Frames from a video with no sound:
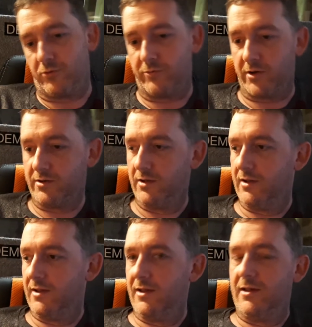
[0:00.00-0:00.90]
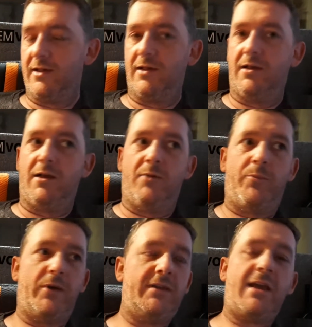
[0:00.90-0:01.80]
run.
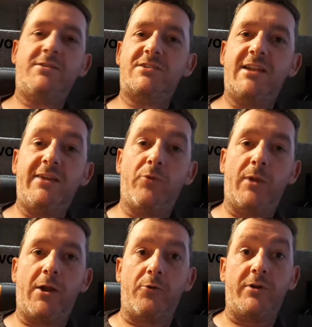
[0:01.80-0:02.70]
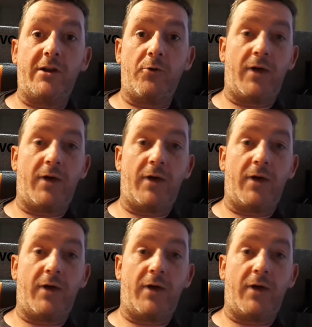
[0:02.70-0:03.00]
But yeah, just leave them alone.